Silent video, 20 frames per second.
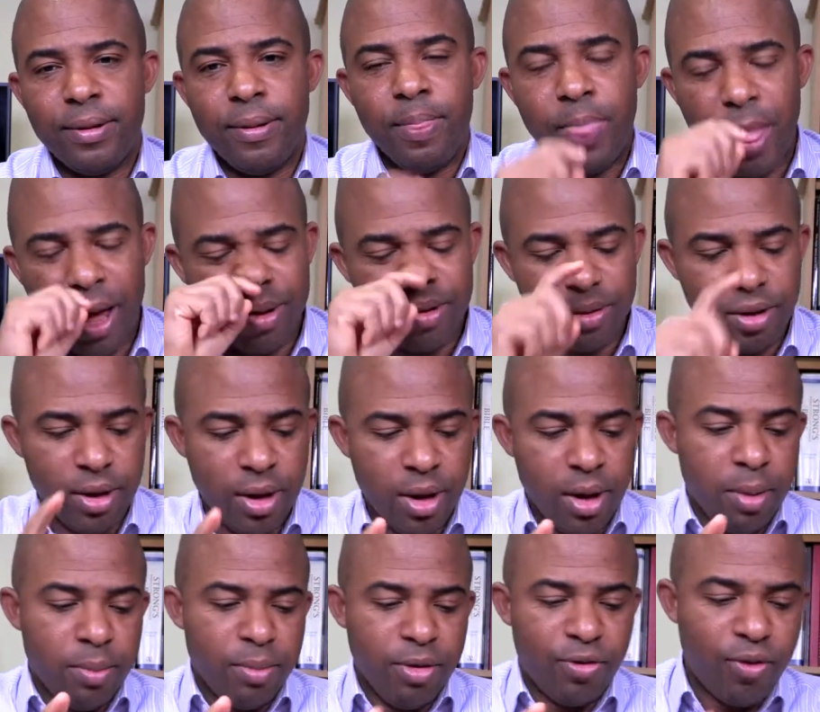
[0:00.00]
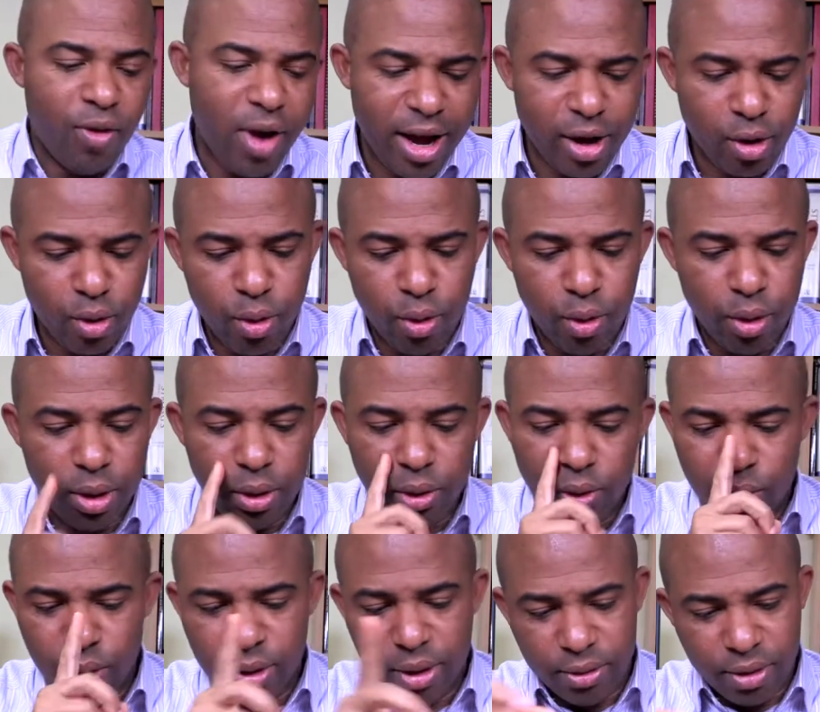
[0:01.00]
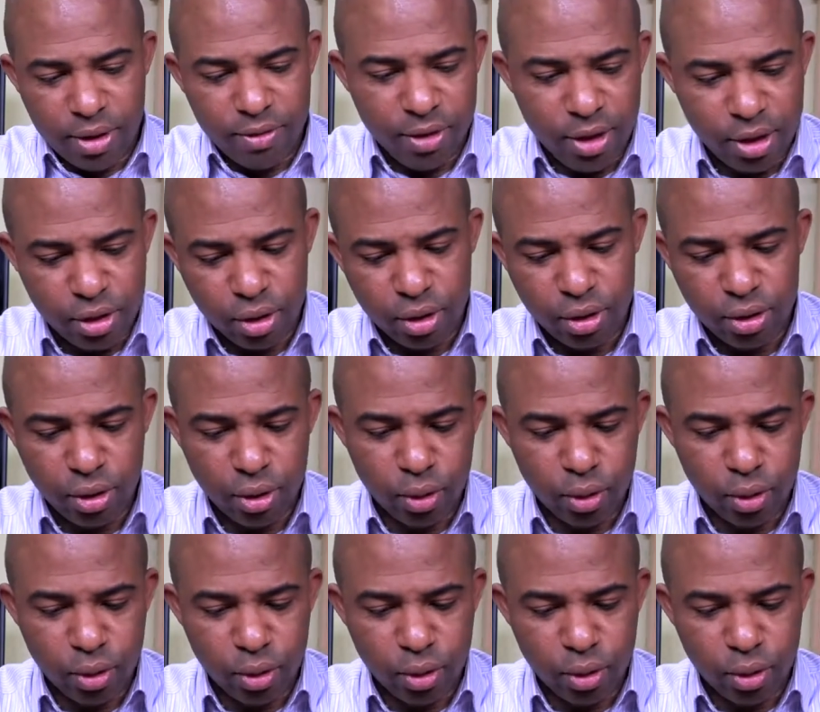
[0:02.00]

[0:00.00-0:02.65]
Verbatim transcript: Now, before I go into the Revelations,